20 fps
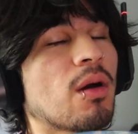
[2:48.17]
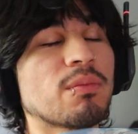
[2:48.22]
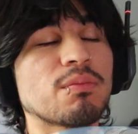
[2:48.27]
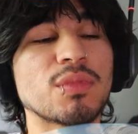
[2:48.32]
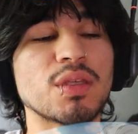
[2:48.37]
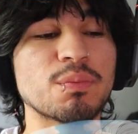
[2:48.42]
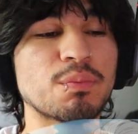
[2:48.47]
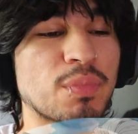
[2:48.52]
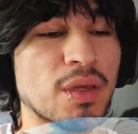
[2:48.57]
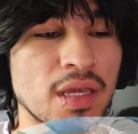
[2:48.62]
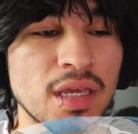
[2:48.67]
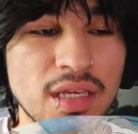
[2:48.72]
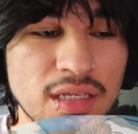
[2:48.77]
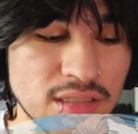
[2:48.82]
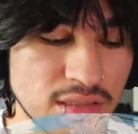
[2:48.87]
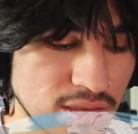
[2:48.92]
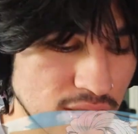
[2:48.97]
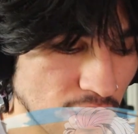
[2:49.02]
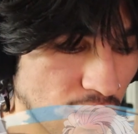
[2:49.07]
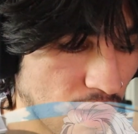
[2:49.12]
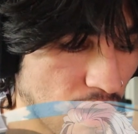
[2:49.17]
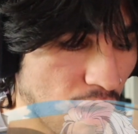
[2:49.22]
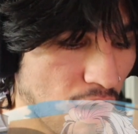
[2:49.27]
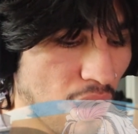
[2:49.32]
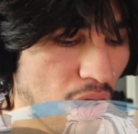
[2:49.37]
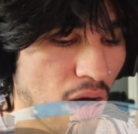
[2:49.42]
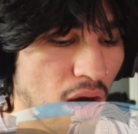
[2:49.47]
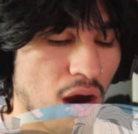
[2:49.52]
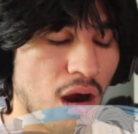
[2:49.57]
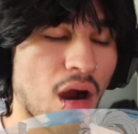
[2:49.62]
I'm gonna be pissed
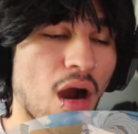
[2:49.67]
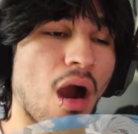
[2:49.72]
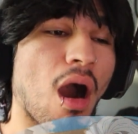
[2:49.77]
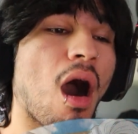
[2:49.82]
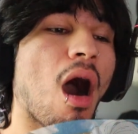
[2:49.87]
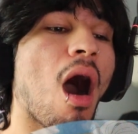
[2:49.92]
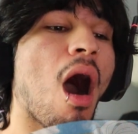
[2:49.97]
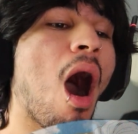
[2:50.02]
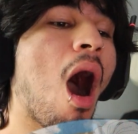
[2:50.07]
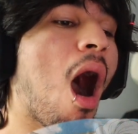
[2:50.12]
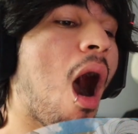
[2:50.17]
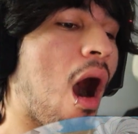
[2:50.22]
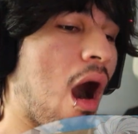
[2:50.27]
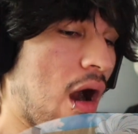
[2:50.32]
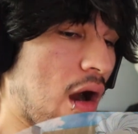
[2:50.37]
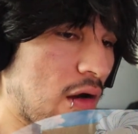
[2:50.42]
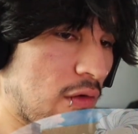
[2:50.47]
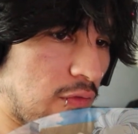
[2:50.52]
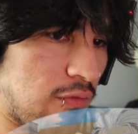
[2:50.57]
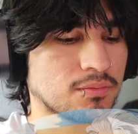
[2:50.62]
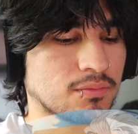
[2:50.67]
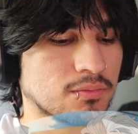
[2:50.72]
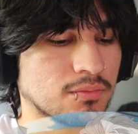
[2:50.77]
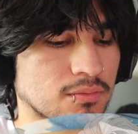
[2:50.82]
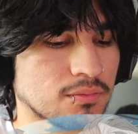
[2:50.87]
off.